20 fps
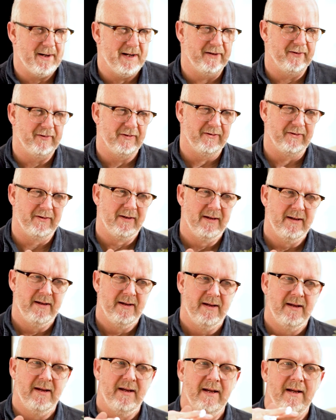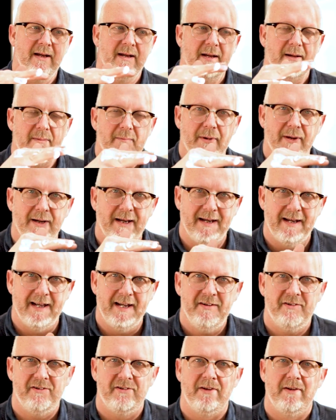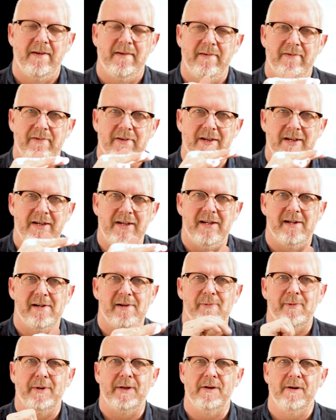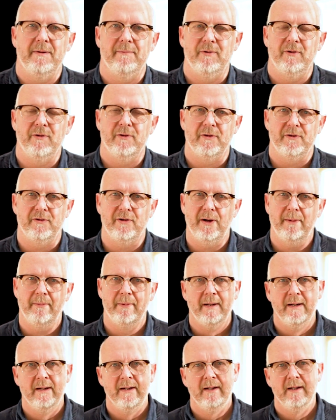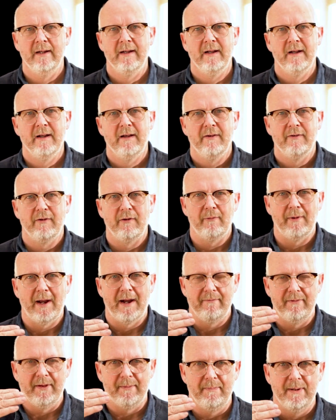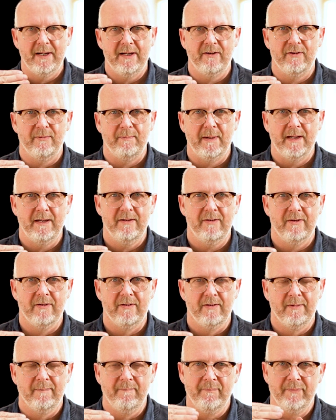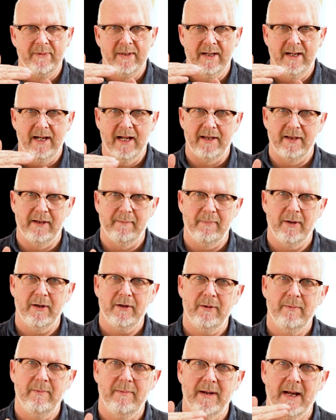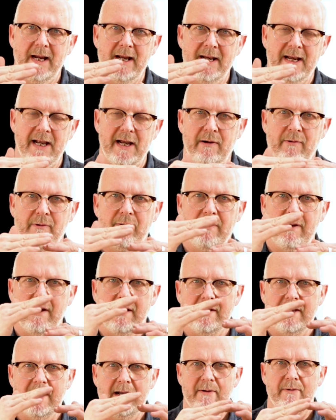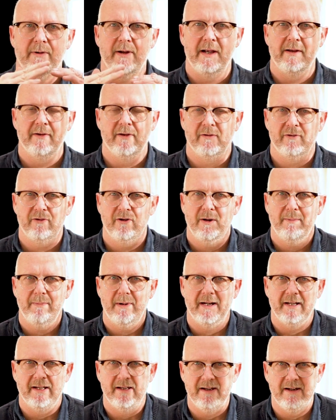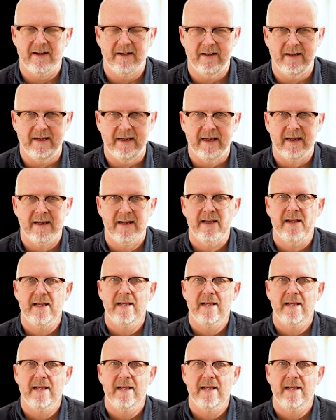branches, but less the nearer we come to the top. So we have the biggest spaces at the bottom and narrower and narrower and the top ideally